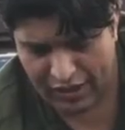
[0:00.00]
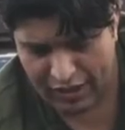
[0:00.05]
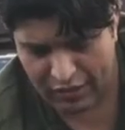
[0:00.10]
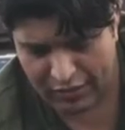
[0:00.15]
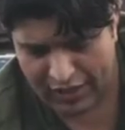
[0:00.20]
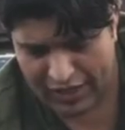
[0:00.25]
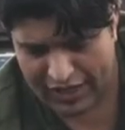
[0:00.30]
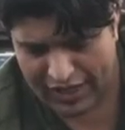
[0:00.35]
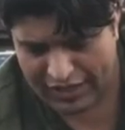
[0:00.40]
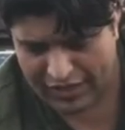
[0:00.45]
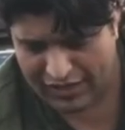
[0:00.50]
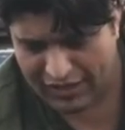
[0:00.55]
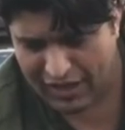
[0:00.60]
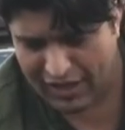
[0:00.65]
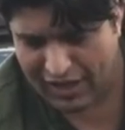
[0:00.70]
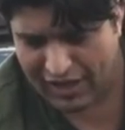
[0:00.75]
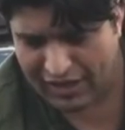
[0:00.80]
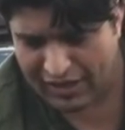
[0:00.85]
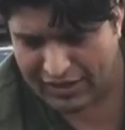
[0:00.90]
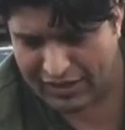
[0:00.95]
organic
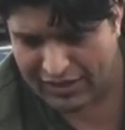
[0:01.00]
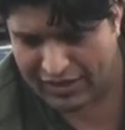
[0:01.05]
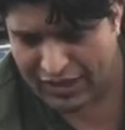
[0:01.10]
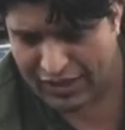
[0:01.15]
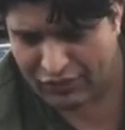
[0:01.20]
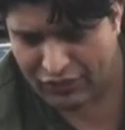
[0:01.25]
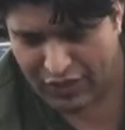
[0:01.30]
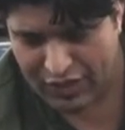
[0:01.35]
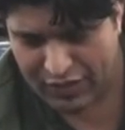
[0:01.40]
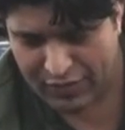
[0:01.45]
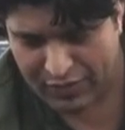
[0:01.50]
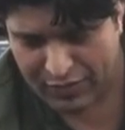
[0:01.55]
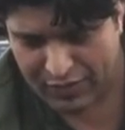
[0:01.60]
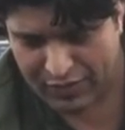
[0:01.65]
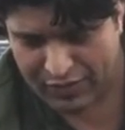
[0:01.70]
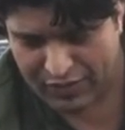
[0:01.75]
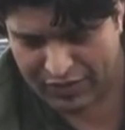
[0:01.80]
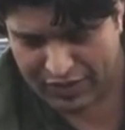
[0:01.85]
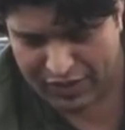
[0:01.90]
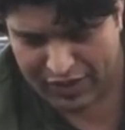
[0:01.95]
soil. They're 20%.
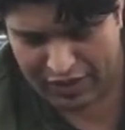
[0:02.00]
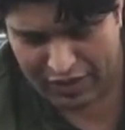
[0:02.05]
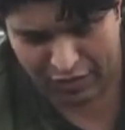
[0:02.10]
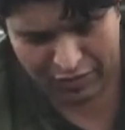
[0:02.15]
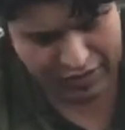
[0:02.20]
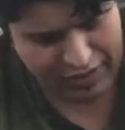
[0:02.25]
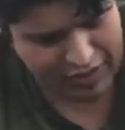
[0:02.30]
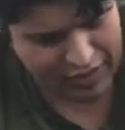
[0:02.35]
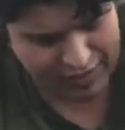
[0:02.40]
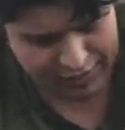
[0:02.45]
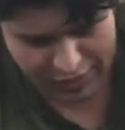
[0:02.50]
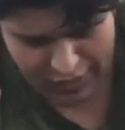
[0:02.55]
In our country,